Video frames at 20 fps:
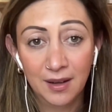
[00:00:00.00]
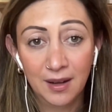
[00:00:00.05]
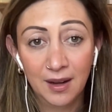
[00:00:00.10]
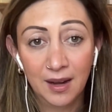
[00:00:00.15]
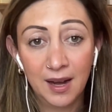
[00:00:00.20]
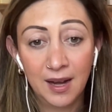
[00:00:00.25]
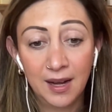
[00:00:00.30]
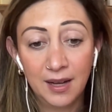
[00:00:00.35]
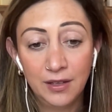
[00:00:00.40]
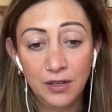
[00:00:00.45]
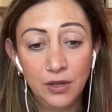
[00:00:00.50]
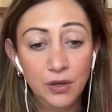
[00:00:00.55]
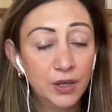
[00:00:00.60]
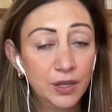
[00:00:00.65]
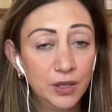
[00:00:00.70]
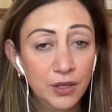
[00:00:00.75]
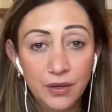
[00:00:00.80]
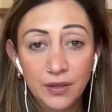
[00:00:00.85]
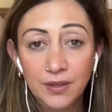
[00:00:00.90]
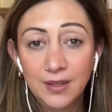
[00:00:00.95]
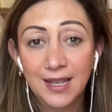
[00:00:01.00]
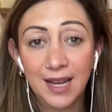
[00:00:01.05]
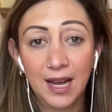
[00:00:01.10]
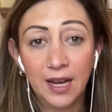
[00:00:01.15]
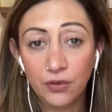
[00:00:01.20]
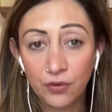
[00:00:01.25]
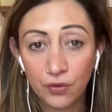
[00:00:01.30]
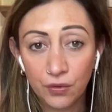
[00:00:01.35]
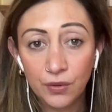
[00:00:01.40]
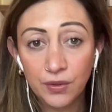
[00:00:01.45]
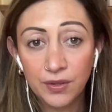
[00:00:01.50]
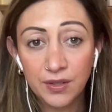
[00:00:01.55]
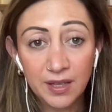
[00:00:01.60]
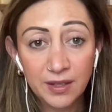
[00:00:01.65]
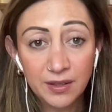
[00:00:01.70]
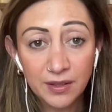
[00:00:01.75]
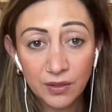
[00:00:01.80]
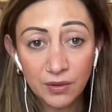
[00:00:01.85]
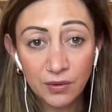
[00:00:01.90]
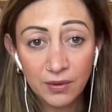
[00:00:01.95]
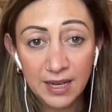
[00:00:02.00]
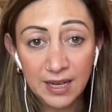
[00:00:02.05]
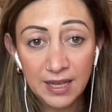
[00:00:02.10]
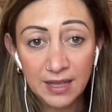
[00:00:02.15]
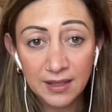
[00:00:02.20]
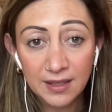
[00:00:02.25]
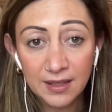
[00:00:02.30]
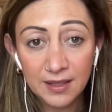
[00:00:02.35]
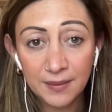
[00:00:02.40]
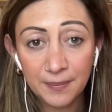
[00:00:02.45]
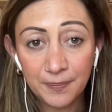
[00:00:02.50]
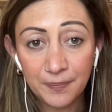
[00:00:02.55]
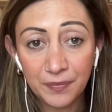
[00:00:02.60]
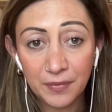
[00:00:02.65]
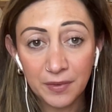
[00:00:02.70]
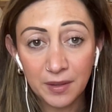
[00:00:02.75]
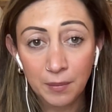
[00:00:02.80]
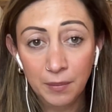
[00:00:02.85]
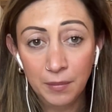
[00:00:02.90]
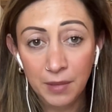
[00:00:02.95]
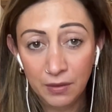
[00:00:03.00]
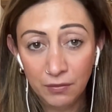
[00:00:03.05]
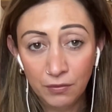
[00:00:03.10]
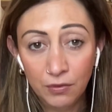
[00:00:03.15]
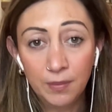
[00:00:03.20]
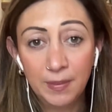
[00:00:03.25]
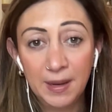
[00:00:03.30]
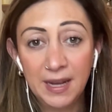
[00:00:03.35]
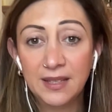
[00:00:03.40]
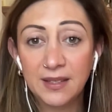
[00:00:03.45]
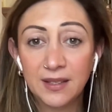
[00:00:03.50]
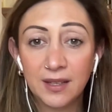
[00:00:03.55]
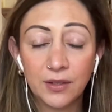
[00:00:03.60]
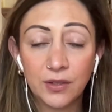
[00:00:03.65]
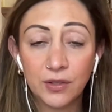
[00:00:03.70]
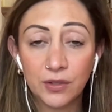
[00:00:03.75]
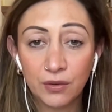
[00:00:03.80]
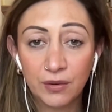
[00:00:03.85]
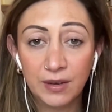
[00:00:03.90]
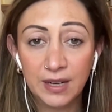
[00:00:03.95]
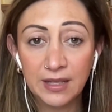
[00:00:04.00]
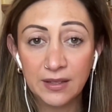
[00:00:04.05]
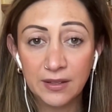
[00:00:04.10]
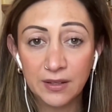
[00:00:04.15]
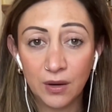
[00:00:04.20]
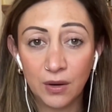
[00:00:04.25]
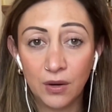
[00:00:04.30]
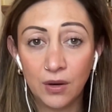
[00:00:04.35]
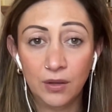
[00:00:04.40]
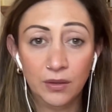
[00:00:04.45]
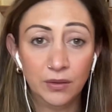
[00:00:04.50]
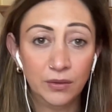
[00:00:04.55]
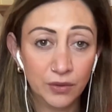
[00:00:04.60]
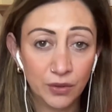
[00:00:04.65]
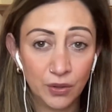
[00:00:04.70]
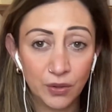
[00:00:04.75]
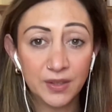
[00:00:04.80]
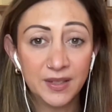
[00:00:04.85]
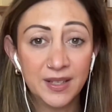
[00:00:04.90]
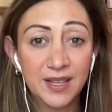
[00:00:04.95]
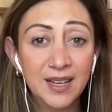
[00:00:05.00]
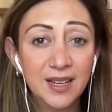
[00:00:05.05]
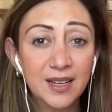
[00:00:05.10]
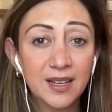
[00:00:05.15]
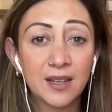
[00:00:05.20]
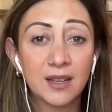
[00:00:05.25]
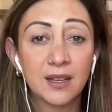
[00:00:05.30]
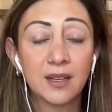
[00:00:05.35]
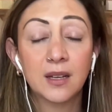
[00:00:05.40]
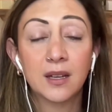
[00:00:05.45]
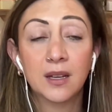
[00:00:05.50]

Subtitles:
and you can use natural sunscreens, mineral-based sunscreens that aren't toxic.